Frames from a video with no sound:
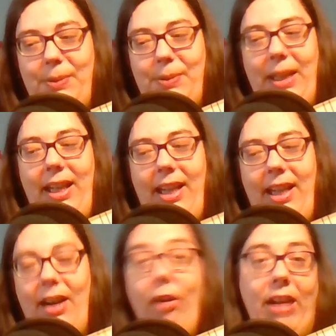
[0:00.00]

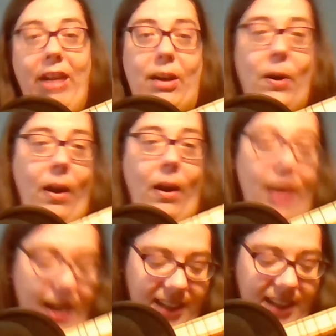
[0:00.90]
we only call
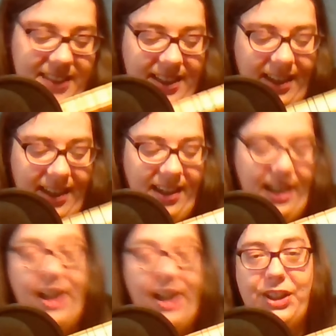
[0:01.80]
it
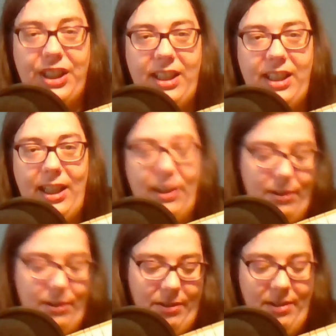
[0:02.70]
AGD
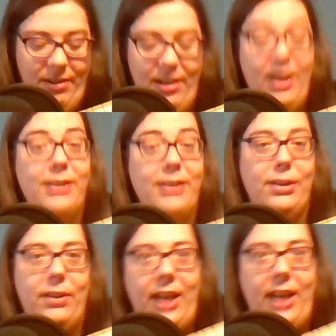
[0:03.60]
or La
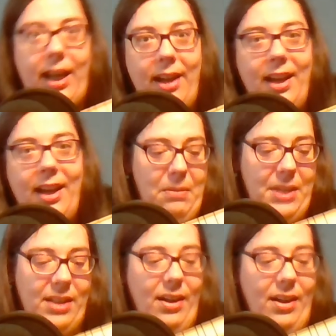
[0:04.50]
Sol Re
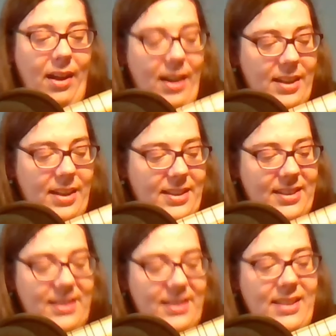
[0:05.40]

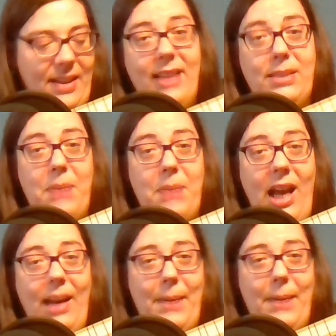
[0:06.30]
because the
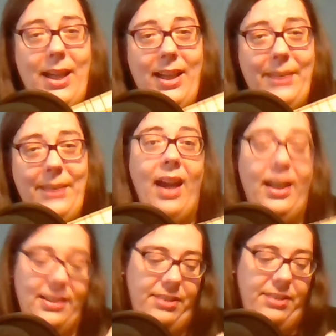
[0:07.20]
Bağlama
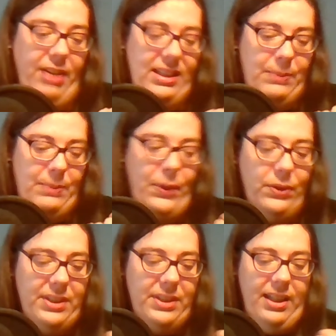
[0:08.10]
is a
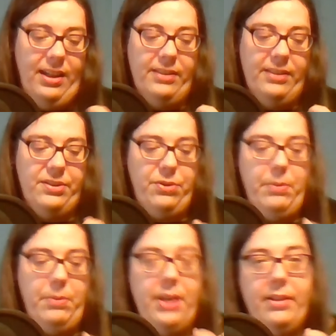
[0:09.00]
transposing
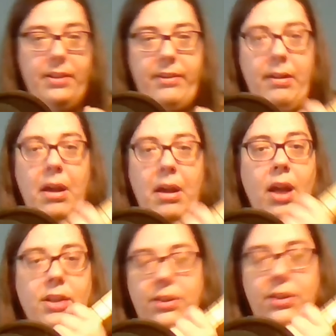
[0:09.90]
instrument.
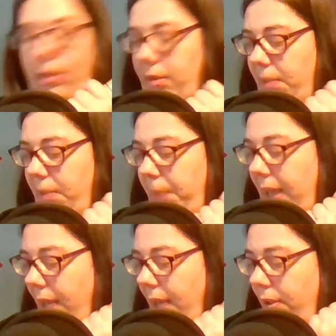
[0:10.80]
So on the
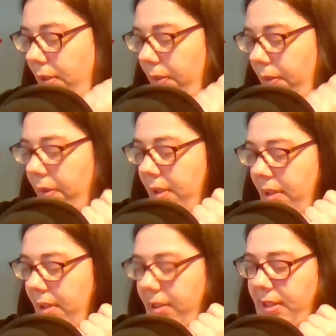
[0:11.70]
piano,
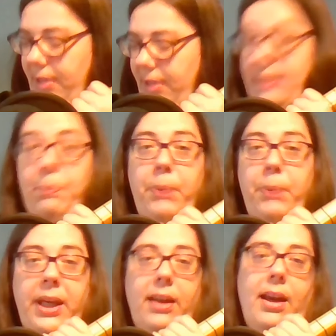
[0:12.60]
this is
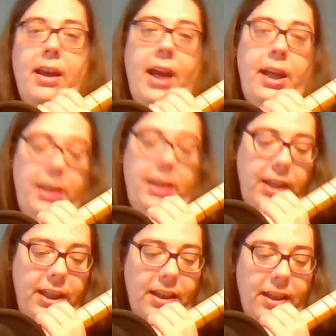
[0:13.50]

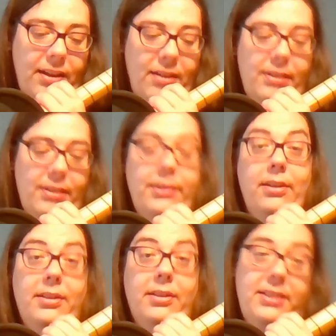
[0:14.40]
B-A-E or
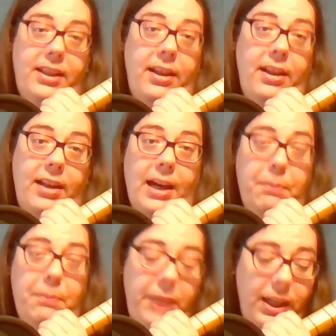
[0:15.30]
Si, La,
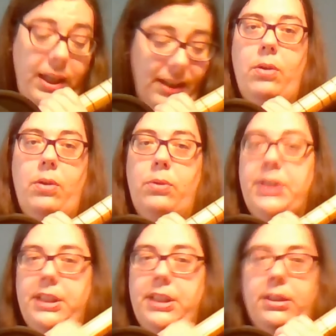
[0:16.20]
Mi,
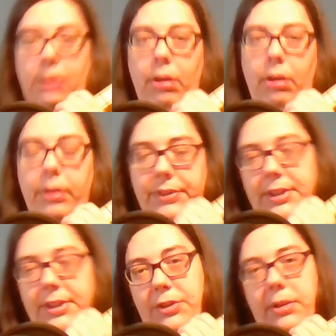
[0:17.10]
which is sort of
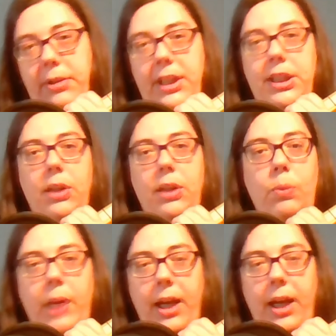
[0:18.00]
the traditional
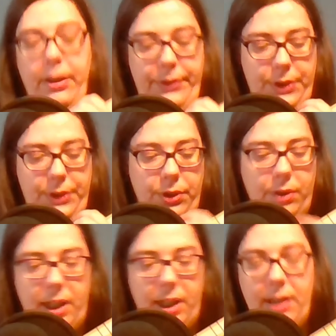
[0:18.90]
way of
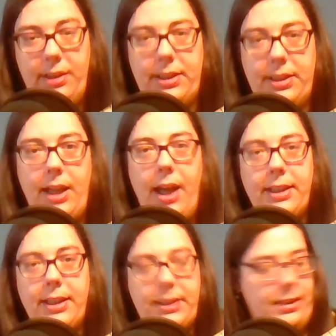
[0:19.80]
tuning a
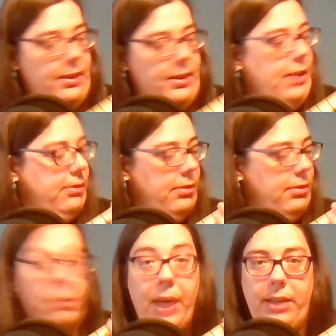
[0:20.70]
sus, and
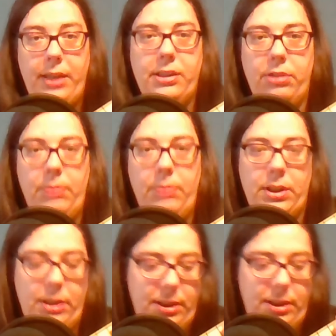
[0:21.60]
my
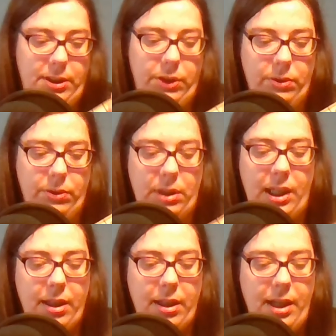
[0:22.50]
instrument is tuned
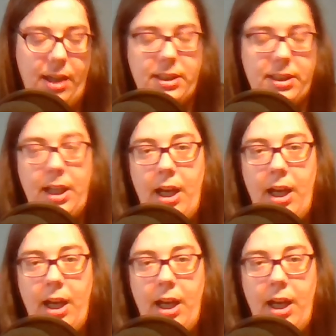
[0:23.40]
like that.